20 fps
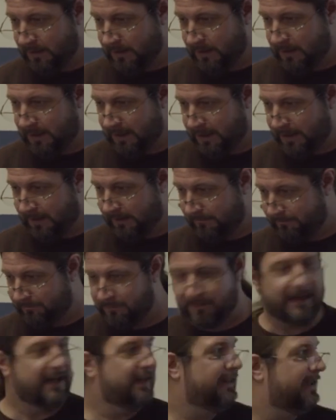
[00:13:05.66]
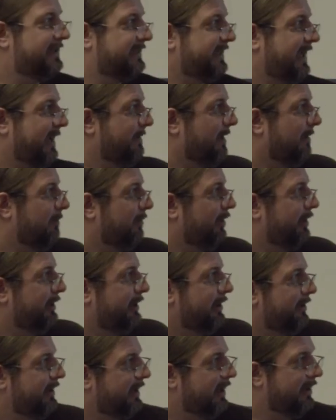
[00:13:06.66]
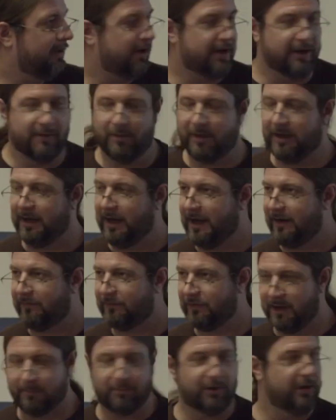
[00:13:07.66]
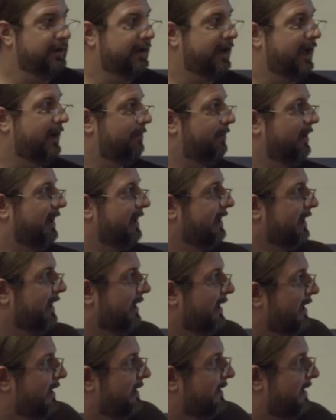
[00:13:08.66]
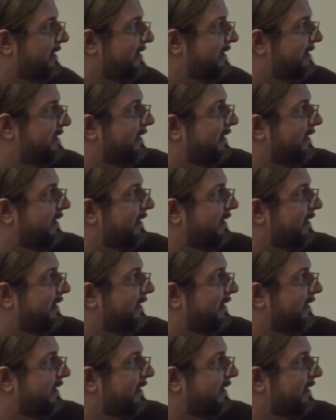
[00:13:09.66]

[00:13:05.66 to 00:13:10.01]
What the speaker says: And this came out blurrier than I thought it would after I blew it up, but this is